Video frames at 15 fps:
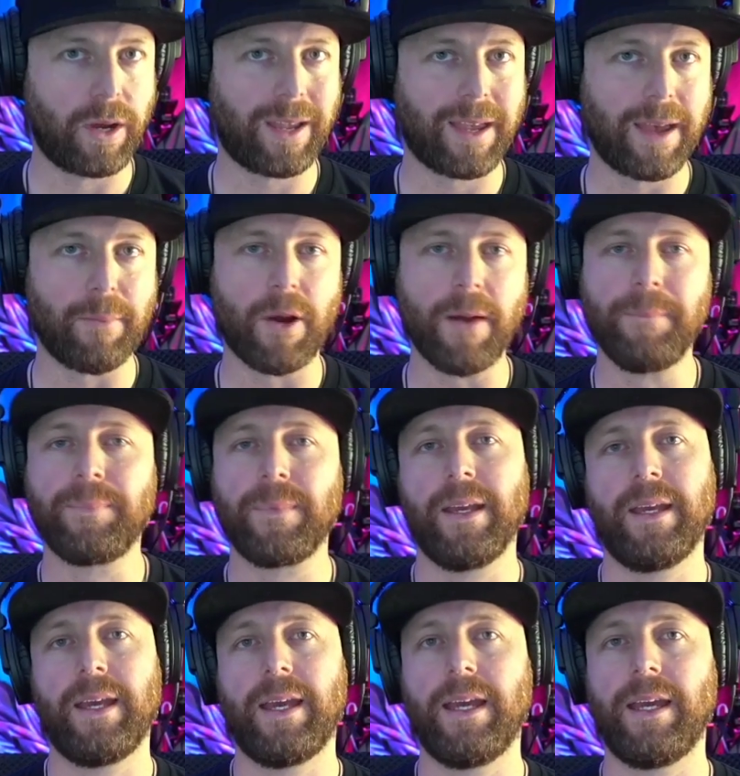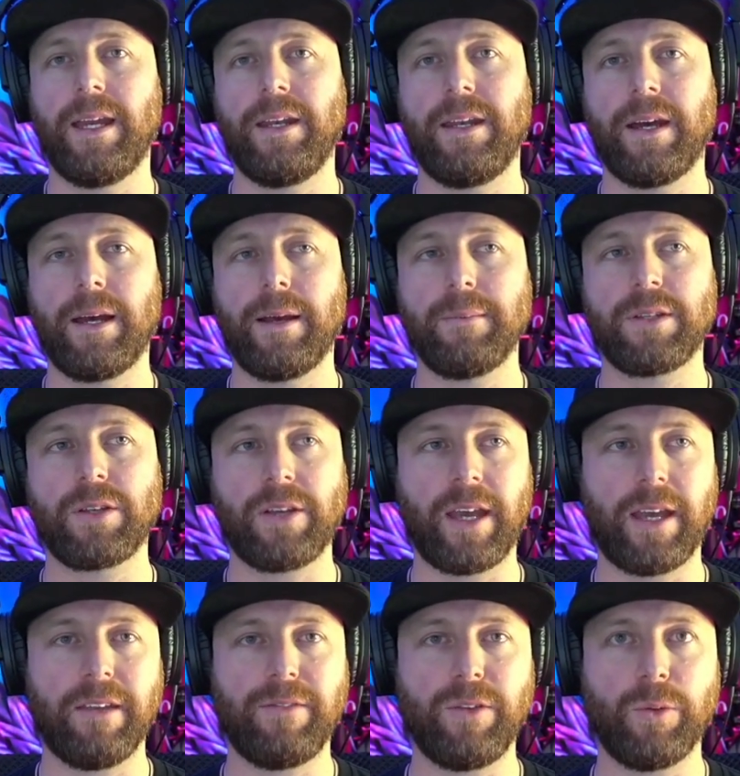camera. And so yeah,
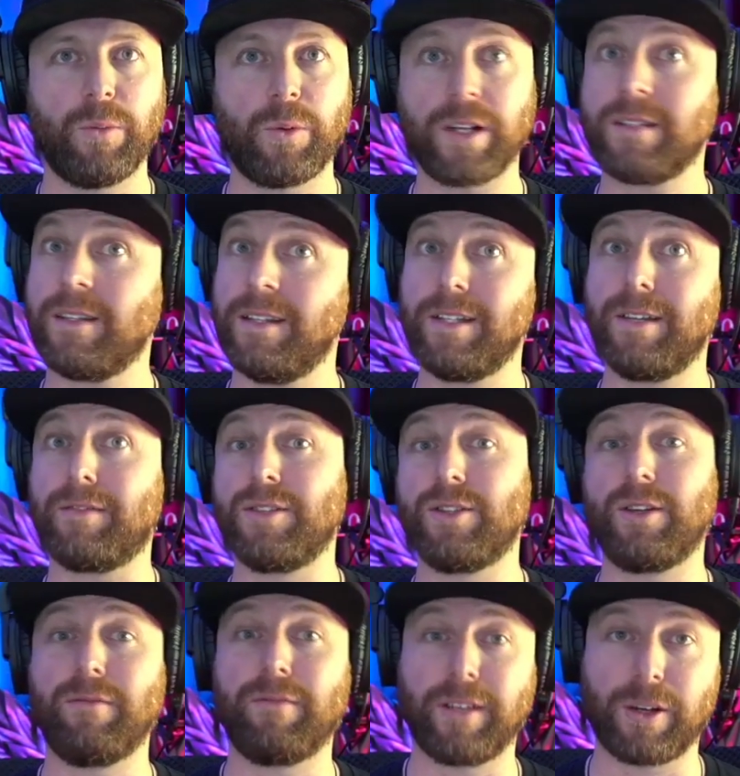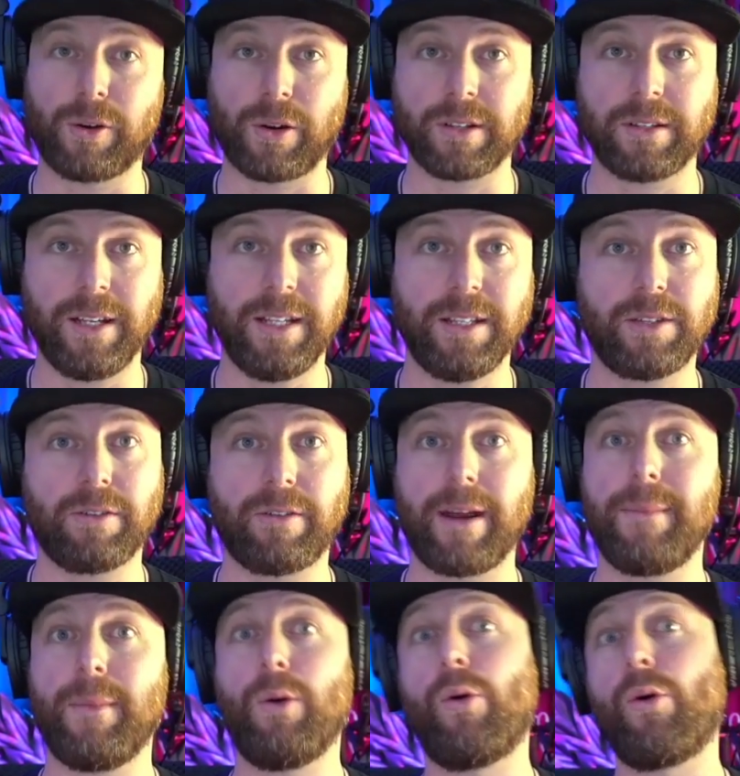if you want to see the difference, you can flick across to
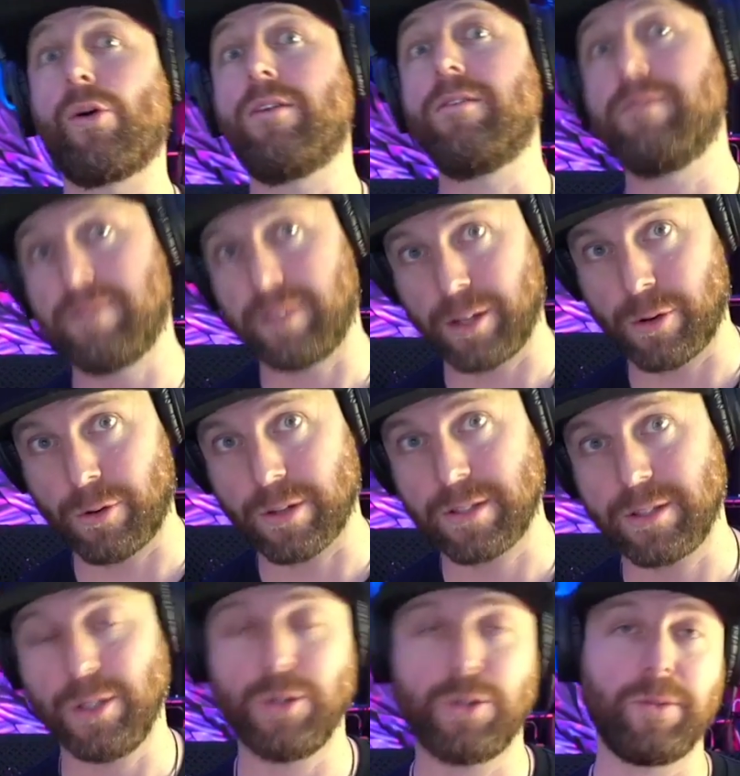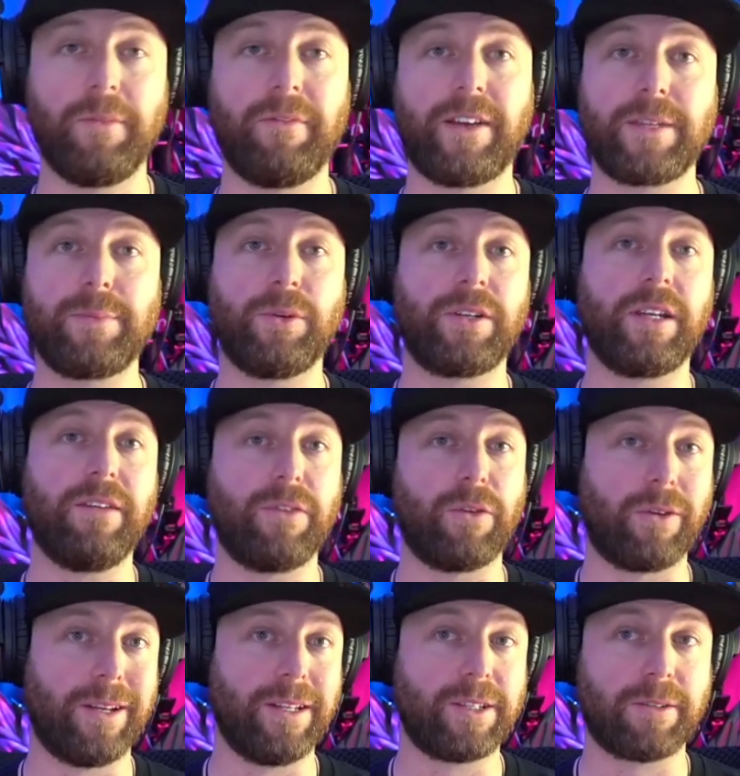Instagram or flick across to YouTube and Facebook if you're
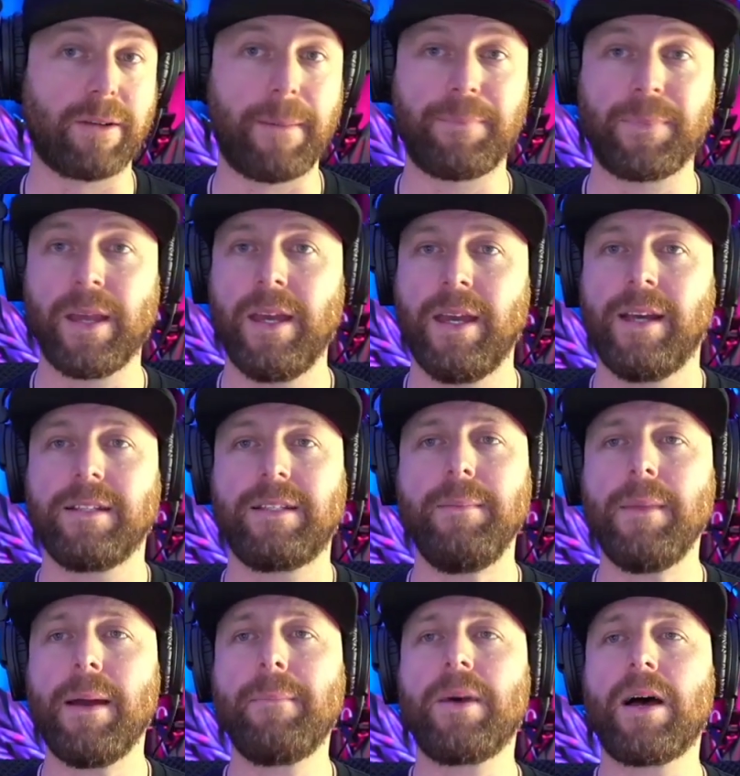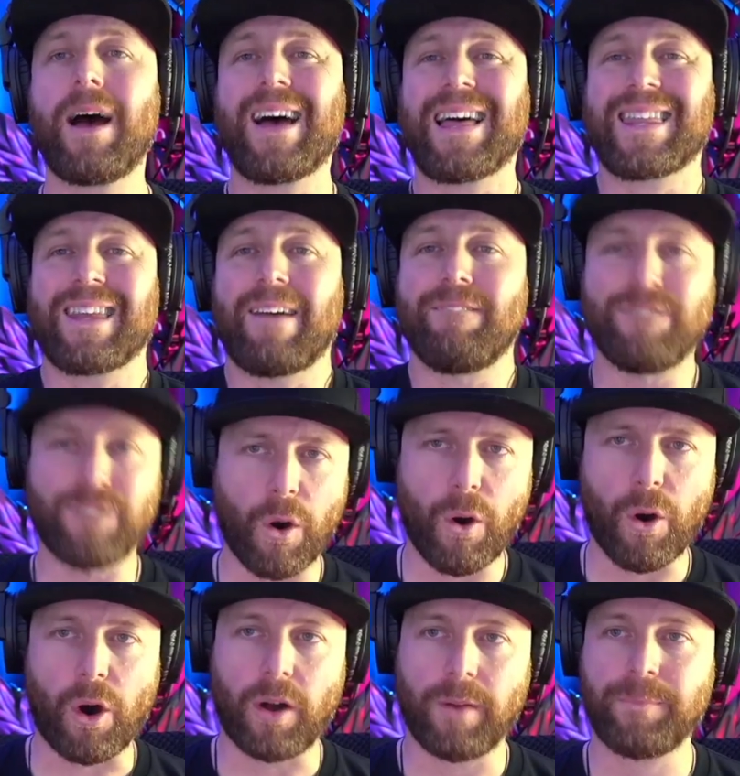on Instagram. Tip number
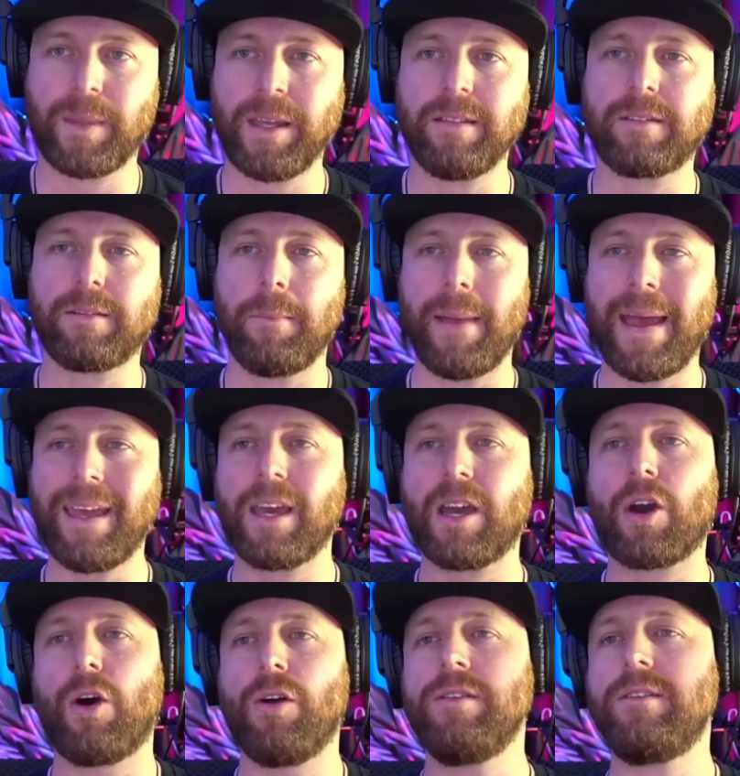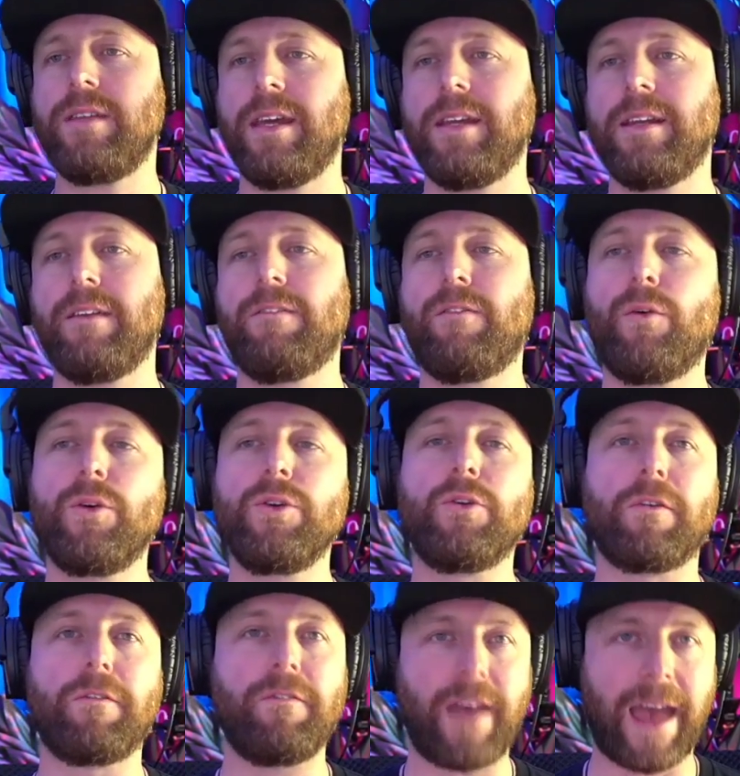4 is to make content for
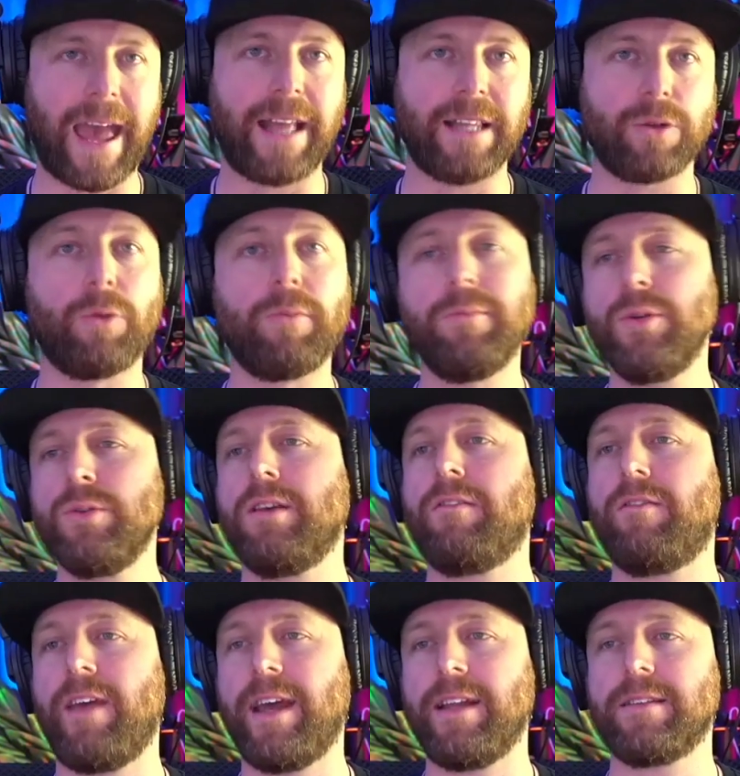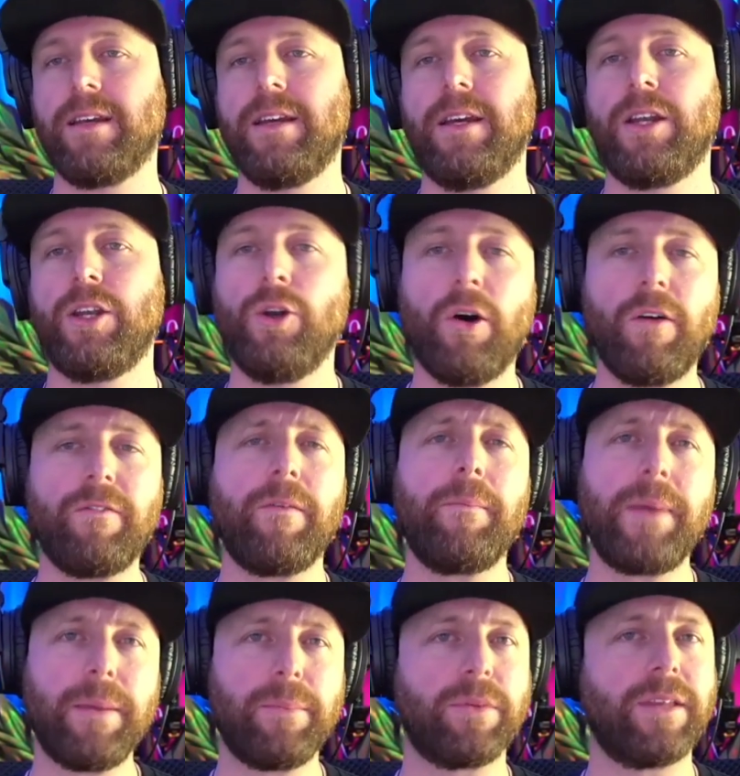your fans or music fans, not for
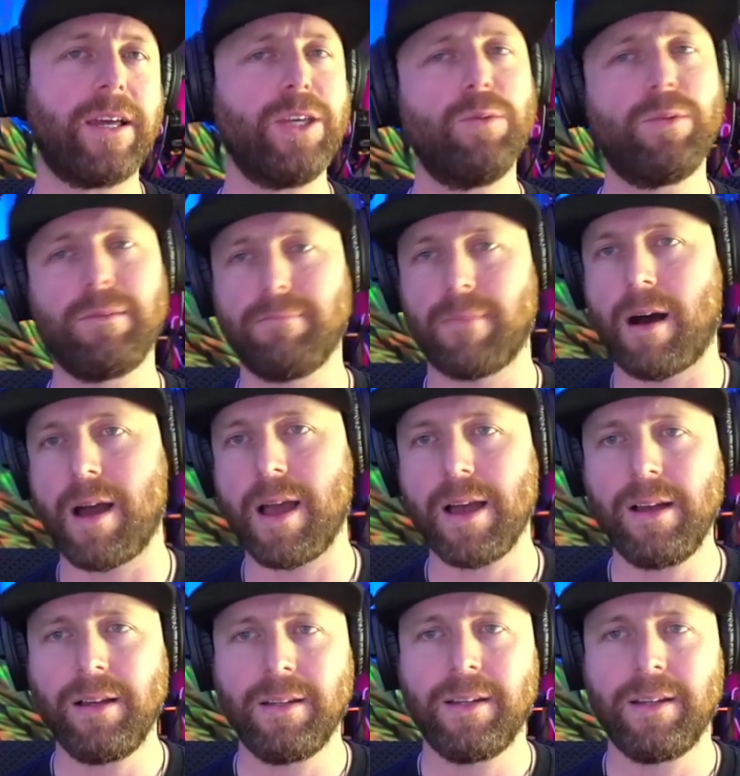people that you admire